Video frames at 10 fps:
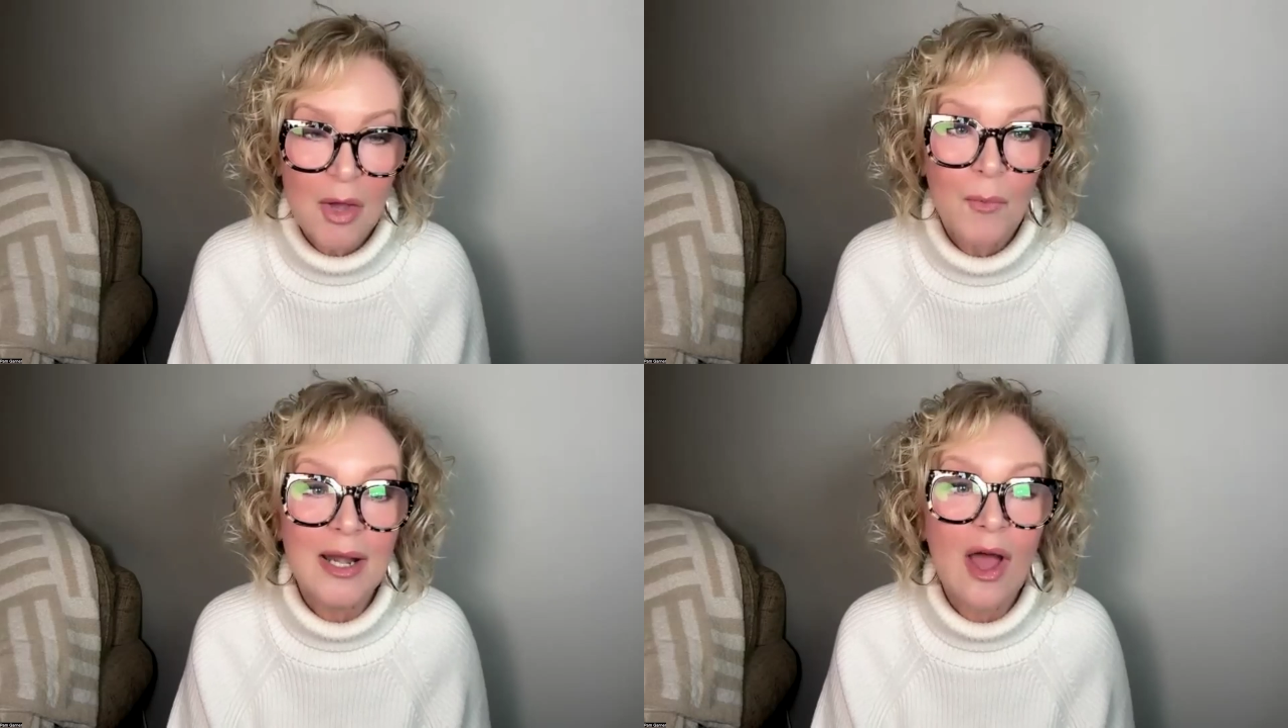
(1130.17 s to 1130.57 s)

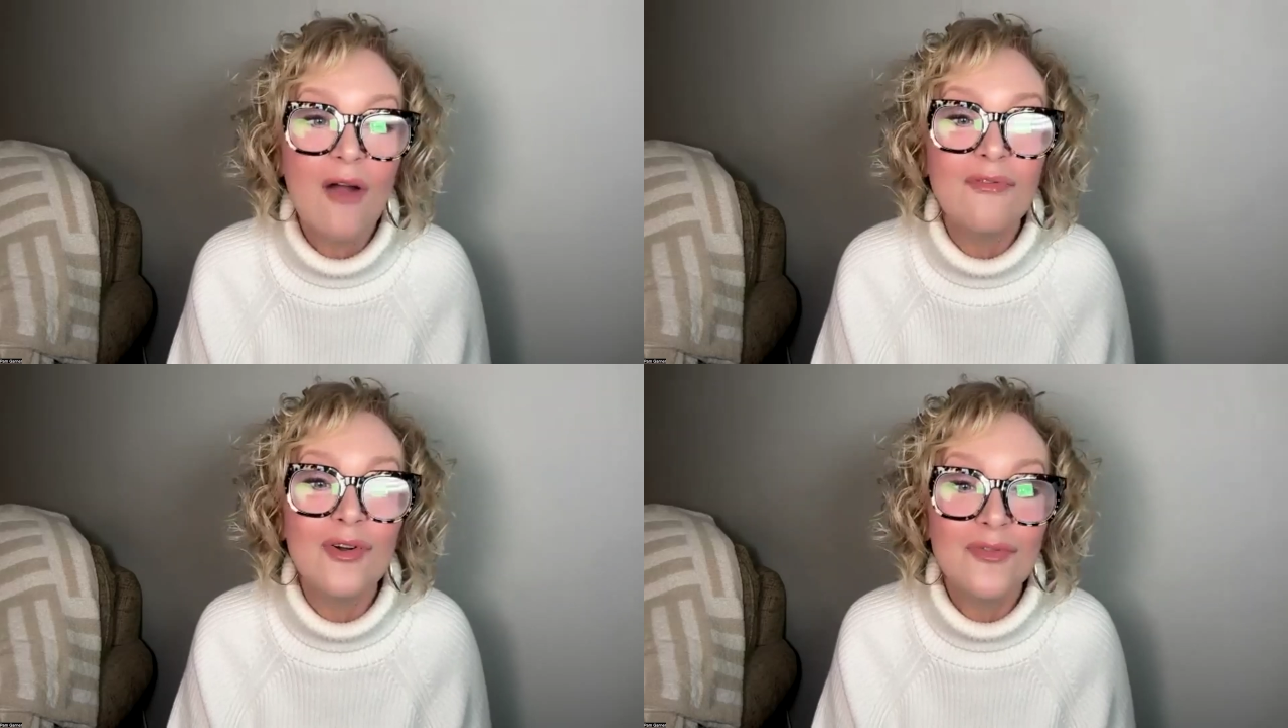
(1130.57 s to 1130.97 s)
when
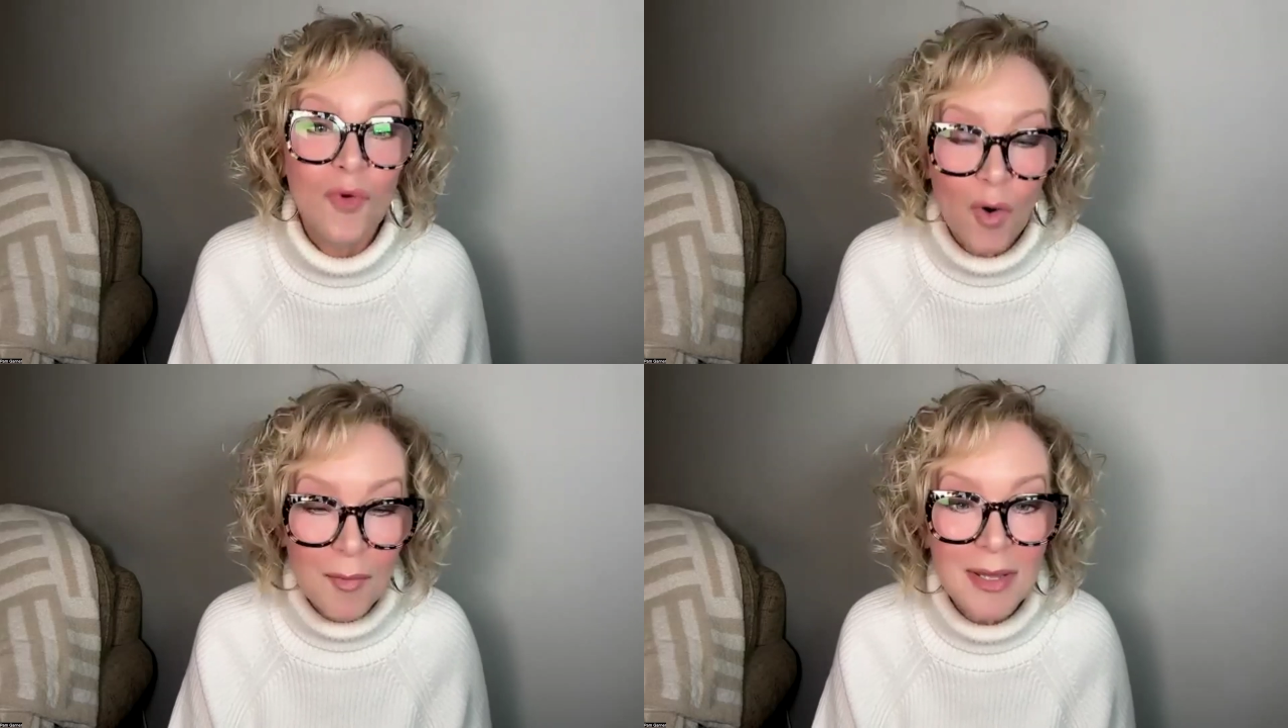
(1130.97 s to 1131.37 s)
over
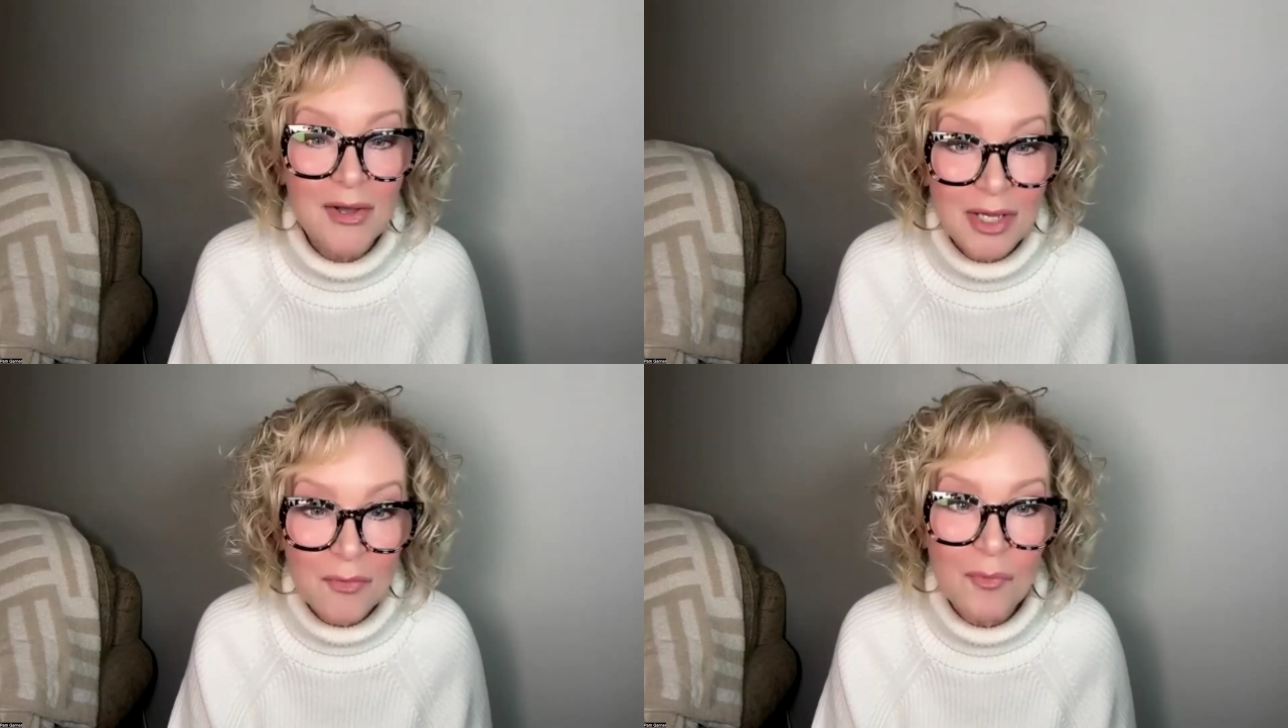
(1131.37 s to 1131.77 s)
4
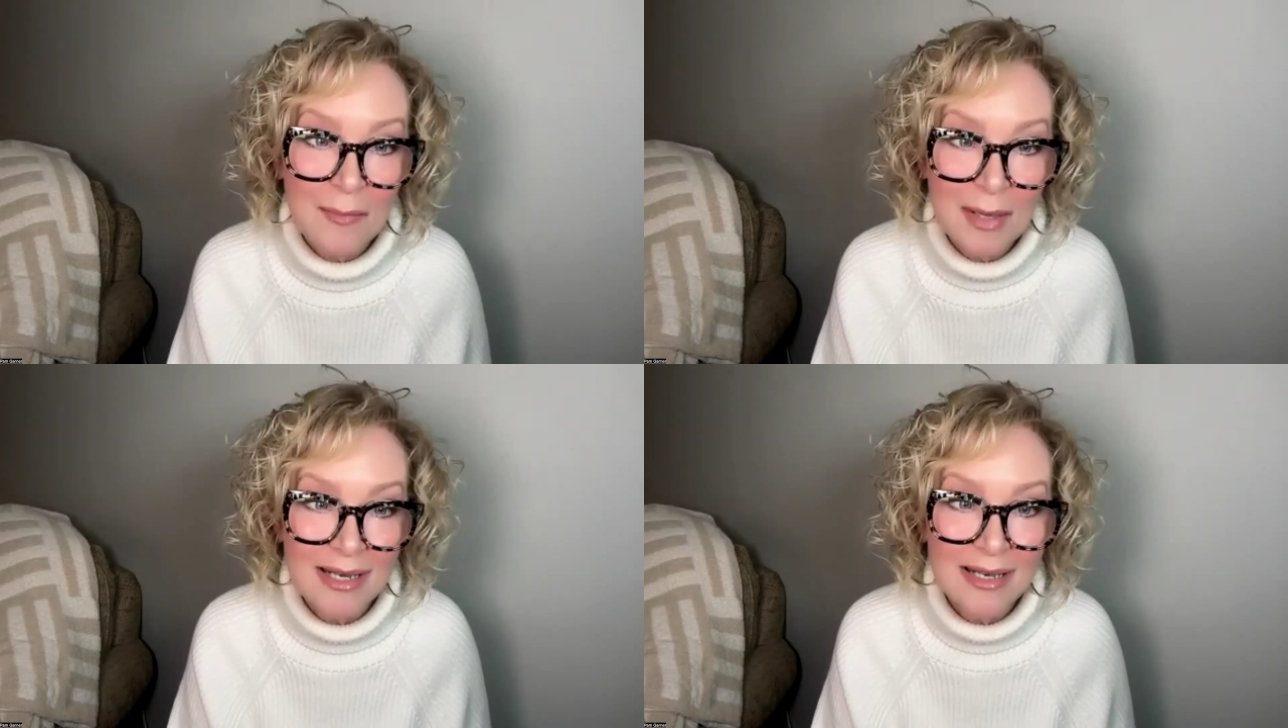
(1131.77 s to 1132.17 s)
million
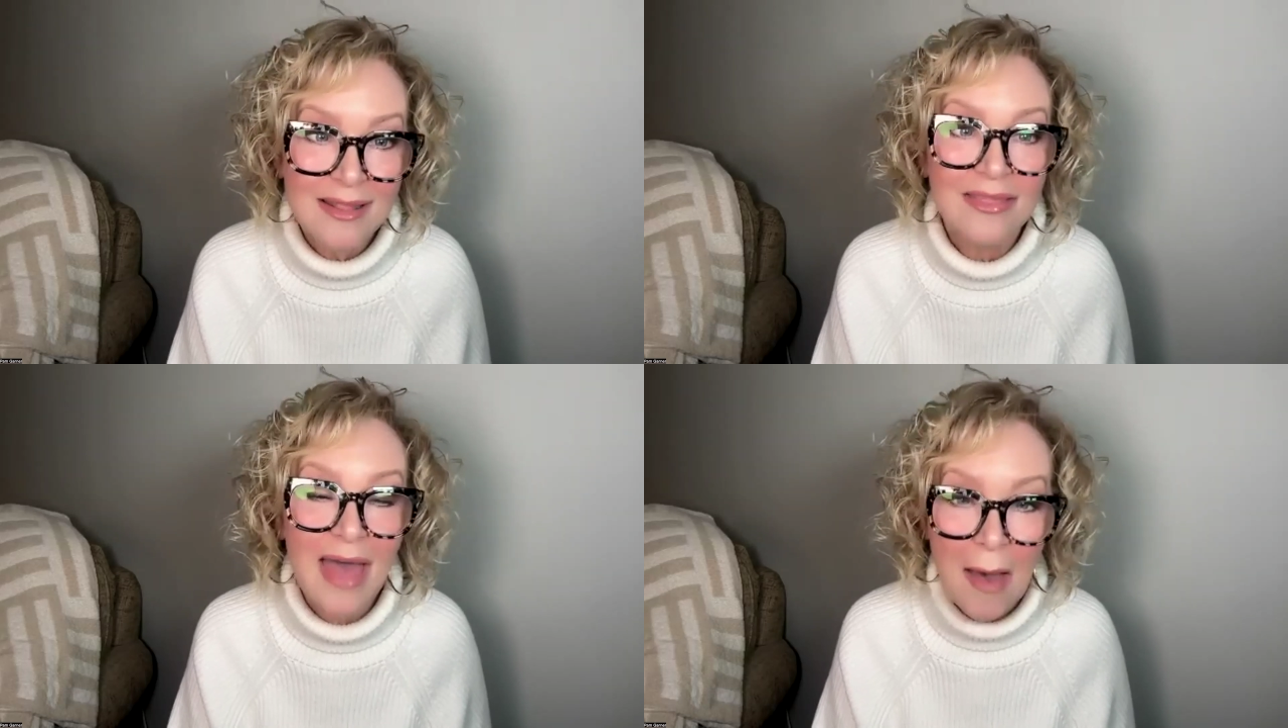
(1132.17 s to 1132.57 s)
women
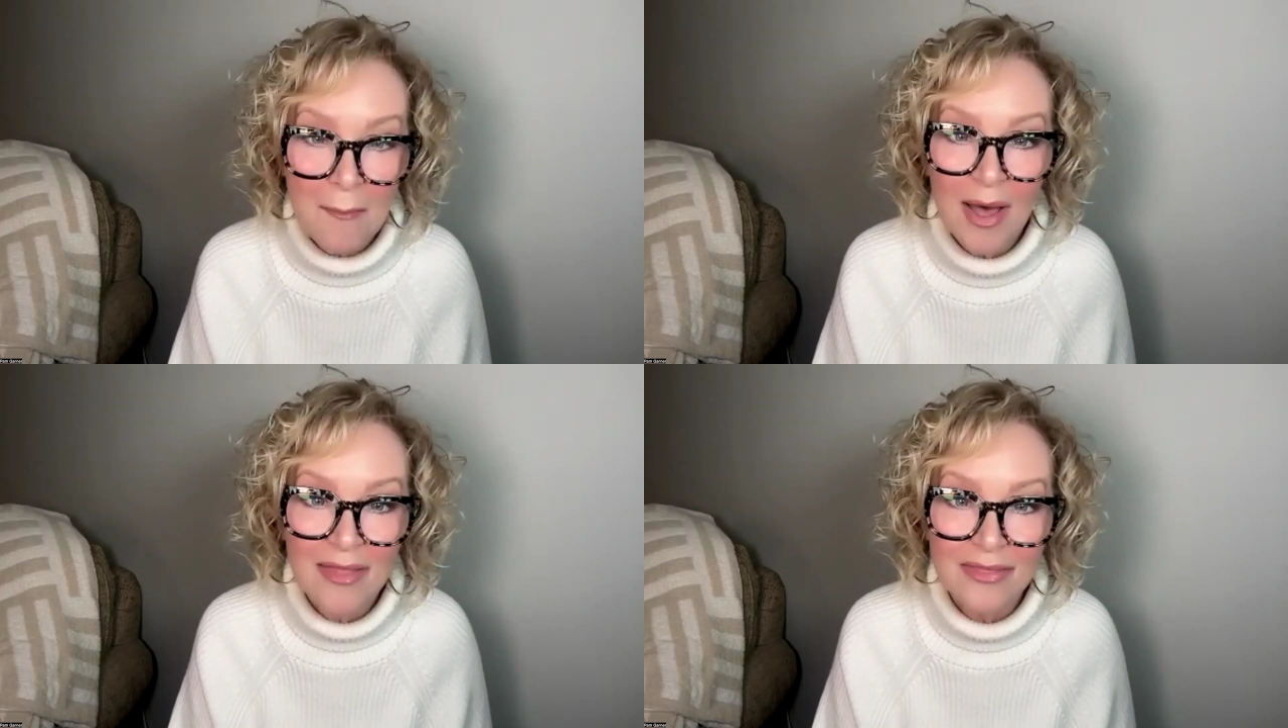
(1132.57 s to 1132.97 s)
that
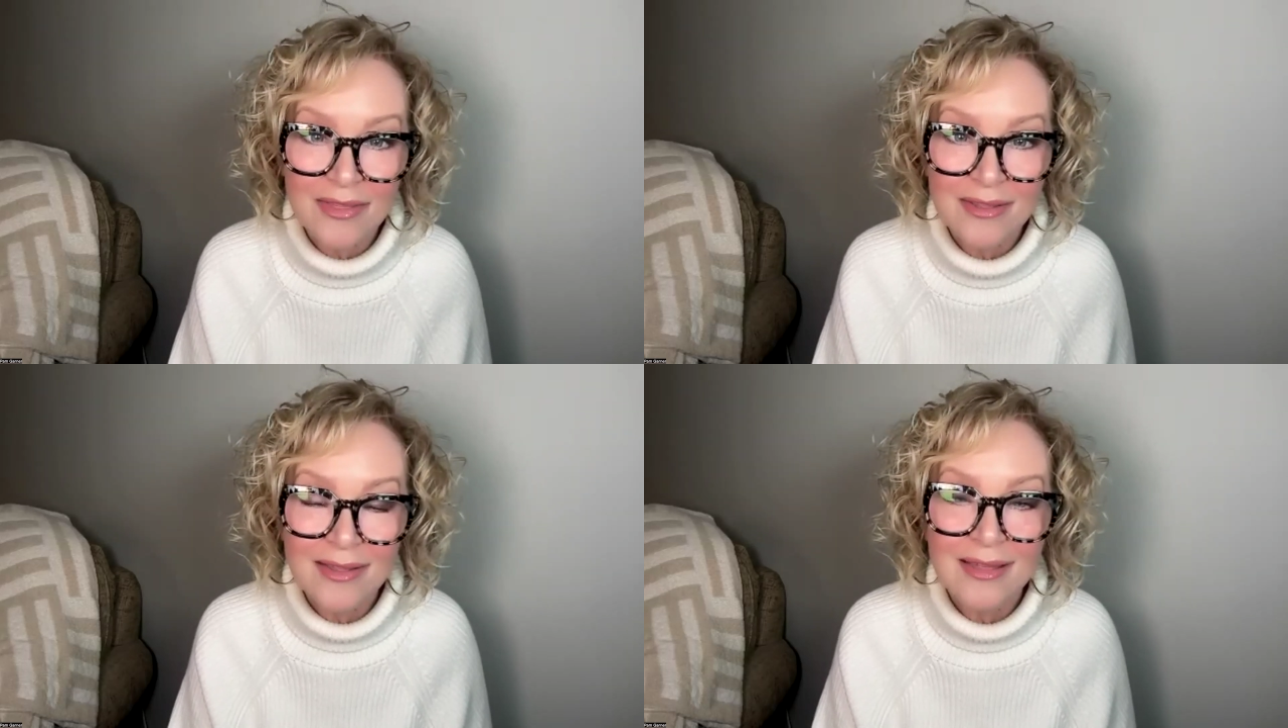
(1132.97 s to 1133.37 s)
month